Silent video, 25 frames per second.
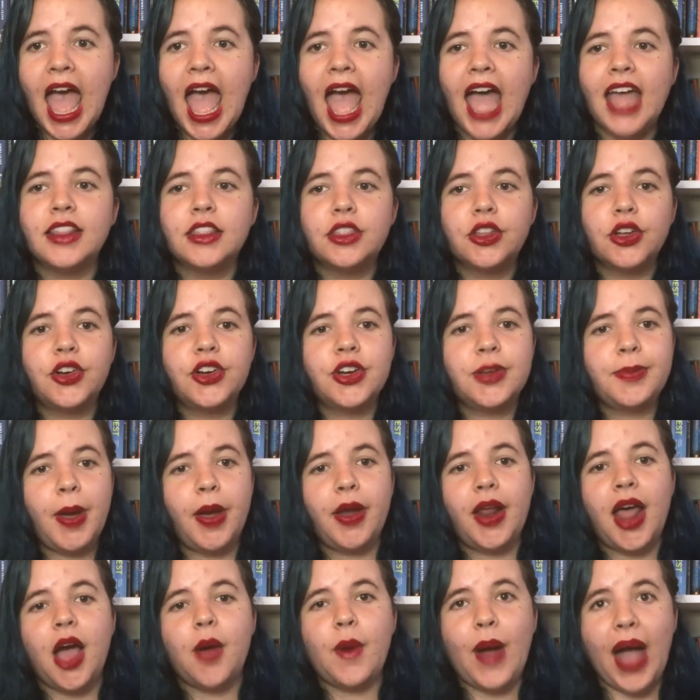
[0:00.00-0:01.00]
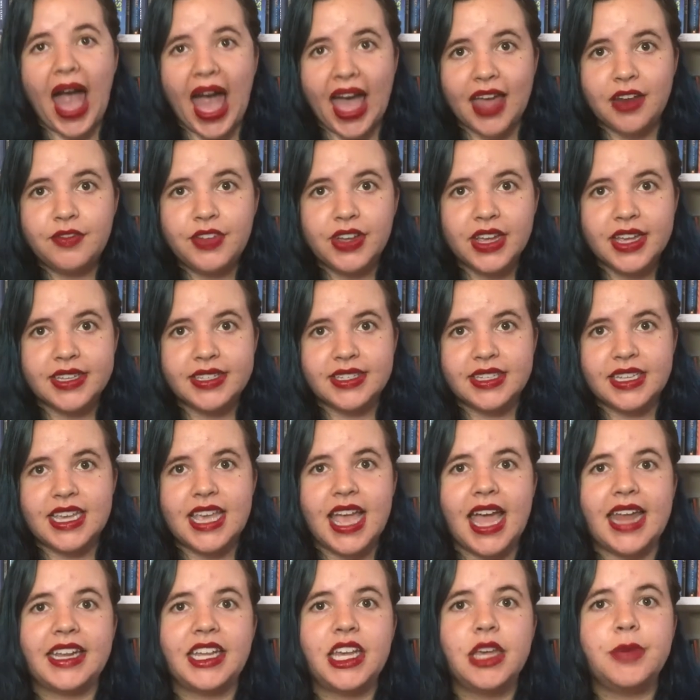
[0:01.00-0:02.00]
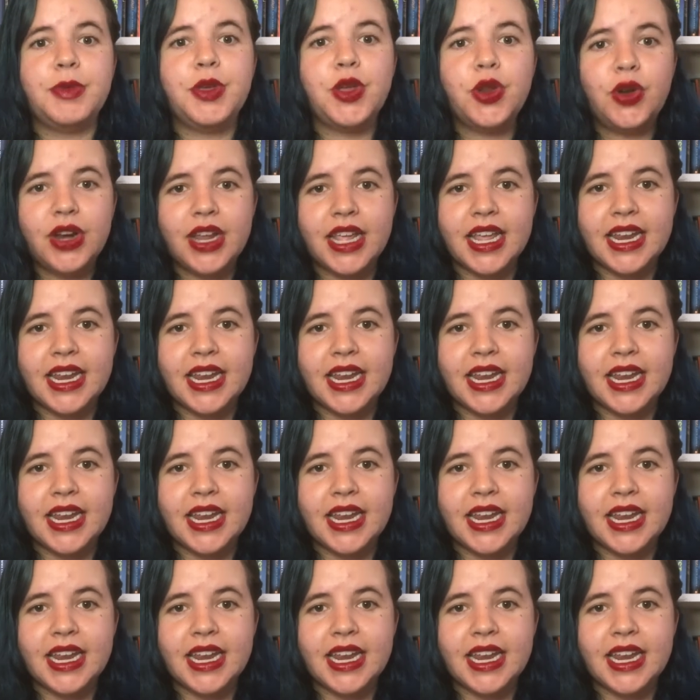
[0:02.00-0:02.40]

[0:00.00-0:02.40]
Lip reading: and learned about how advocacy and community